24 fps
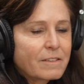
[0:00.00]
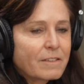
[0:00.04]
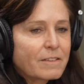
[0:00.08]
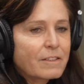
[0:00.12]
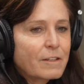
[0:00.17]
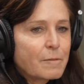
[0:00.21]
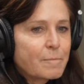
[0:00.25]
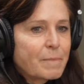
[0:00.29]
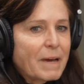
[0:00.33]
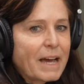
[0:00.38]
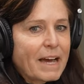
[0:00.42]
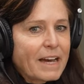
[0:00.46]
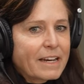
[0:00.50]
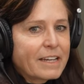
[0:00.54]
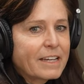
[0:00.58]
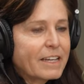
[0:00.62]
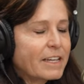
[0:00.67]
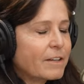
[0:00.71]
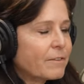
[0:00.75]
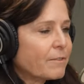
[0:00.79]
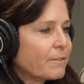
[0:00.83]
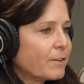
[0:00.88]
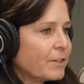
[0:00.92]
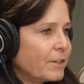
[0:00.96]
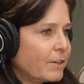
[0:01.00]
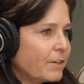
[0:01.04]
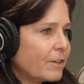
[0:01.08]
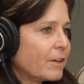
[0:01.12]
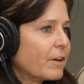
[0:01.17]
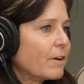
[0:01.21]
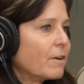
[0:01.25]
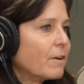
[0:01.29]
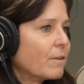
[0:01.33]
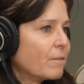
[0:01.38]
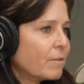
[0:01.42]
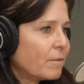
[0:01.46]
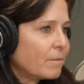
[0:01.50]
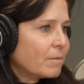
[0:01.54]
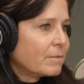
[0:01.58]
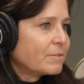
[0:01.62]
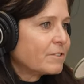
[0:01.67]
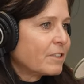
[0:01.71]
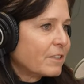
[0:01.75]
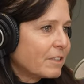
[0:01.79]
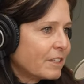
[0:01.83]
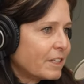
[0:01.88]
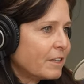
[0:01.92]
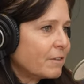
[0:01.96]
the backing for you to go
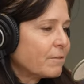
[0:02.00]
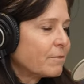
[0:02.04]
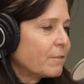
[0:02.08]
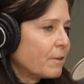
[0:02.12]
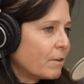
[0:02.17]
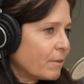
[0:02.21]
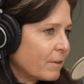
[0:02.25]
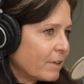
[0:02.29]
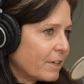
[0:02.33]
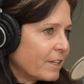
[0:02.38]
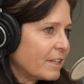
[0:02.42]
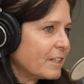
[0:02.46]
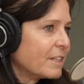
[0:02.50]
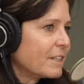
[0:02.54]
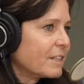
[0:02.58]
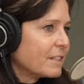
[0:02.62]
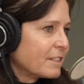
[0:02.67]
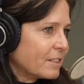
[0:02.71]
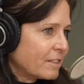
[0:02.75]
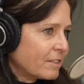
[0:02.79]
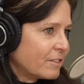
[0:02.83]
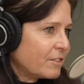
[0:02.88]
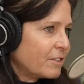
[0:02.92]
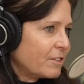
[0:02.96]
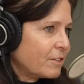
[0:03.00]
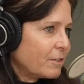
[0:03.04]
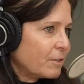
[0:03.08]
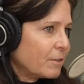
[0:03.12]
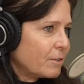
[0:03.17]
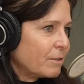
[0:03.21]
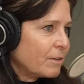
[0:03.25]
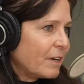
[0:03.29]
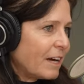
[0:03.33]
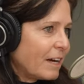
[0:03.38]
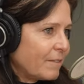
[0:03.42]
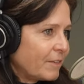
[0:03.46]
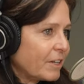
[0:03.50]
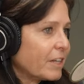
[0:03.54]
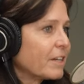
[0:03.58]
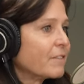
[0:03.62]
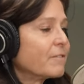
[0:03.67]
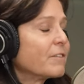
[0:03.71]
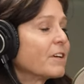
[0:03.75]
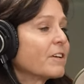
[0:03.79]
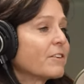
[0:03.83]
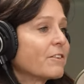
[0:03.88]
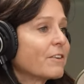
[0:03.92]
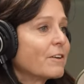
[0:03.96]
to lean forward into to having
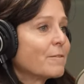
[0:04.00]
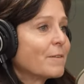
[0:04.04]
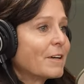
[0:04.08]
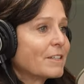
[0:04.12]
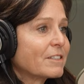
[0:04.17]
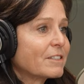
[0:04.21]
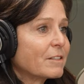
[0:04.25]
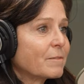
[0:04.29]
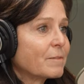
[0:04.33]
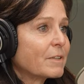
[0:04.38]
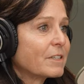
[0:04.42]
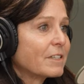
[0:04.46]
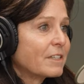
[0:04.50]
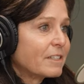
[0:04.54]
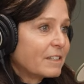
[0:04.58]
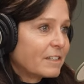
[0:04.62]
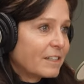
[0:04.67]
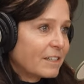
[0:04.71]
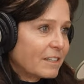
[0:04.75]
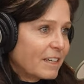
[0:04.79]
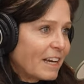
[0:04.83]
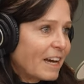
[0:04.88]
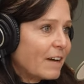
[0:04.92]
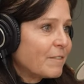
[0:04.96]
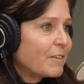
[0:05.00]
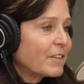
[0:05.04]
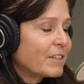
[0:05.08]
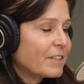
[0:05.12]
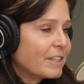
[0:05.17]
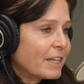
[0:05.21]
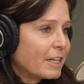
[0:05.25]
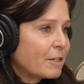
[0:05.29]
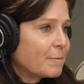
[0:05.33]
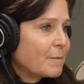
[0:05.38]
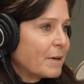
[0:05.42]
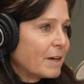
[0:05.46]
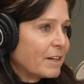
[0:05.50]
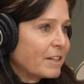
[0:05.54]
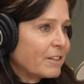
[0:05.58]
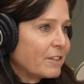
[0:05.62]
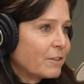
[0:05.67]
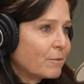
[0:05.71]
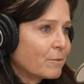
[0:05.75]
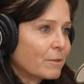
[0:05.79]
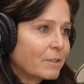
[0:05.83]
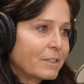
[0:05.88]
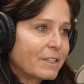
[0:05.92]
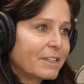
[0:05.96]
conviction about something it, having the data behind
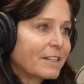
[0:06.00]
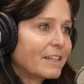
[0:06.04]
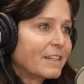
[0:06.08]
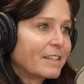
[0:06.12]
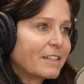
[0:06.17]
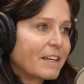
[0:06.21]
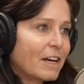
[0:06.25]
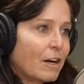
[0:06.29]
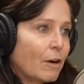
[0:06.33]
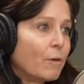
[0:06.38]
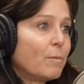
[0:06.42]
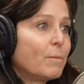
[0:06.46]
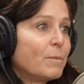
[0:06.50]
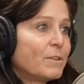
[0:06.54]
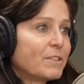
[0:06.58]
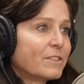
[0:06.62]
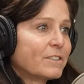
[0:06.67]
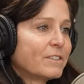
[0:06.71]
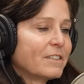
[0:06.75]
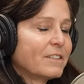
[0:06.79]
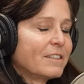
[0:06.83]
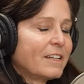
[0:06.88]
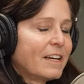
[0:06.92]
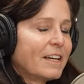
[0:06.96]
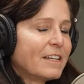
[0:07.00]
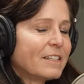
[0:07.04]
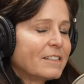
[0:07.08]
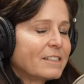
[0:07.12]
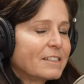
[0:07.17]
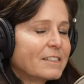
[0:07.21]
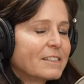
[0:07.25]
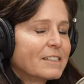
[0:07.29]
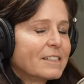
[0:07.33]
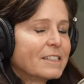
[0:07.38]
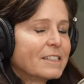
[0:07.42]
you really mm-hmm. helps mm-hmm. that